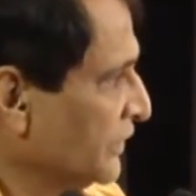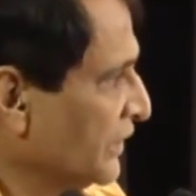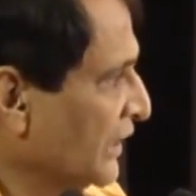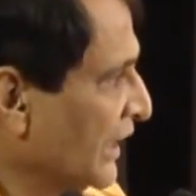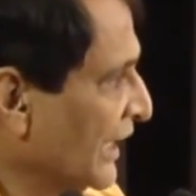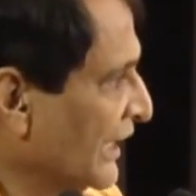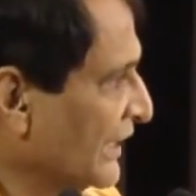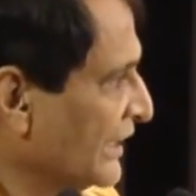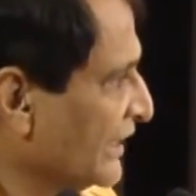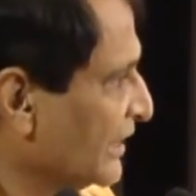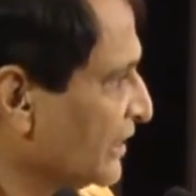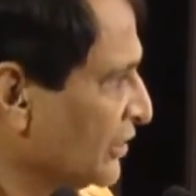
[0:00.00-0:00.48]

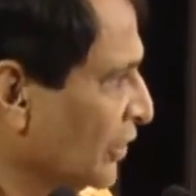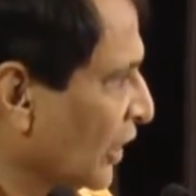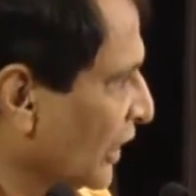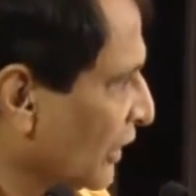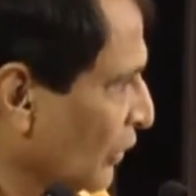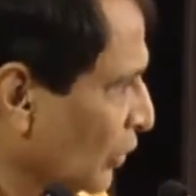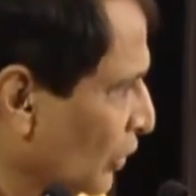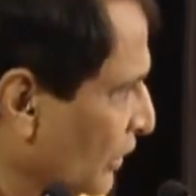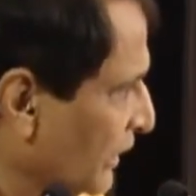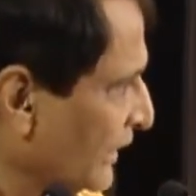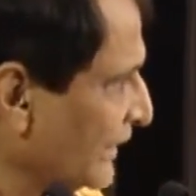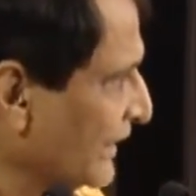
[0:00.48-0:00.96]
And this is not
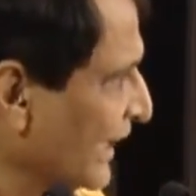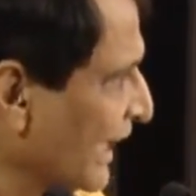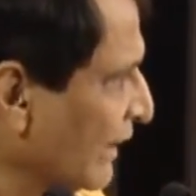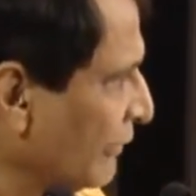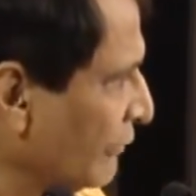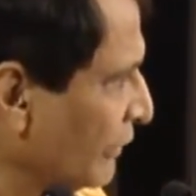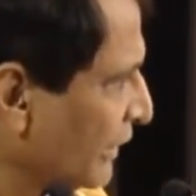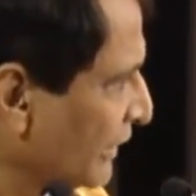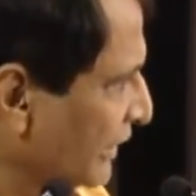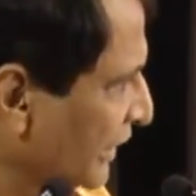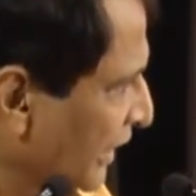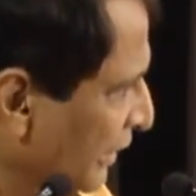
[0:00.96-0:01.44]
only time,
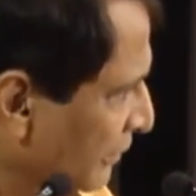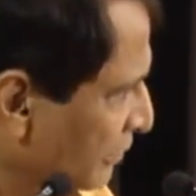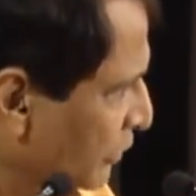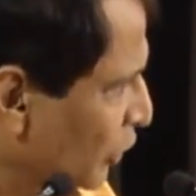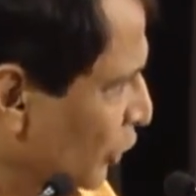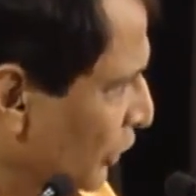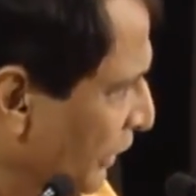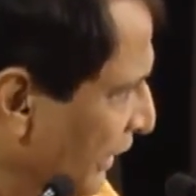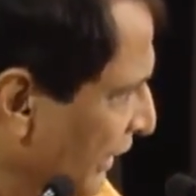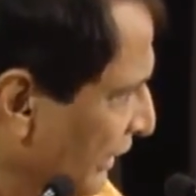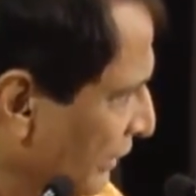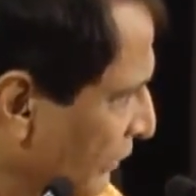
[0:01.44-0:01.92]
we'll keep
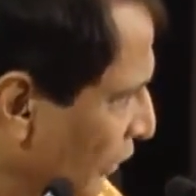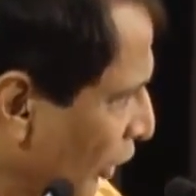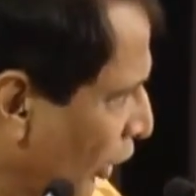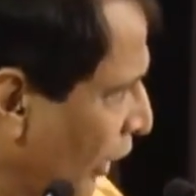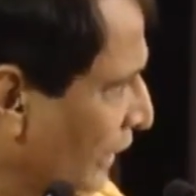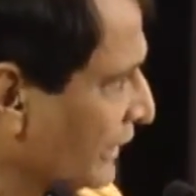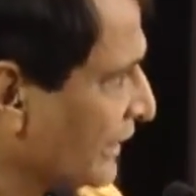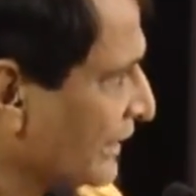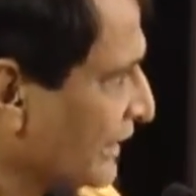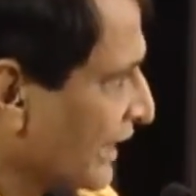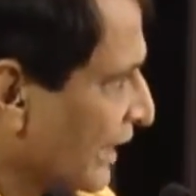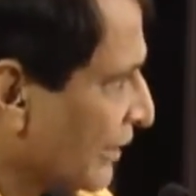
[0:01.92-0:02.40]
doing it all
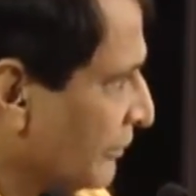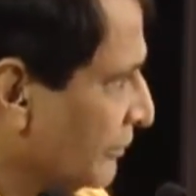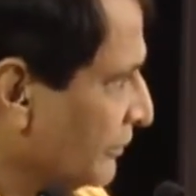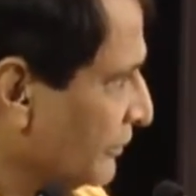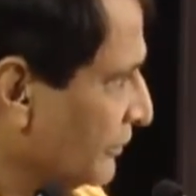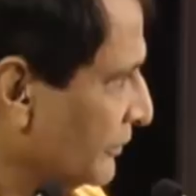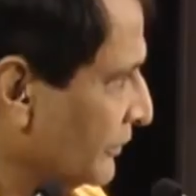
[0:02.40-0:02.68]
the time.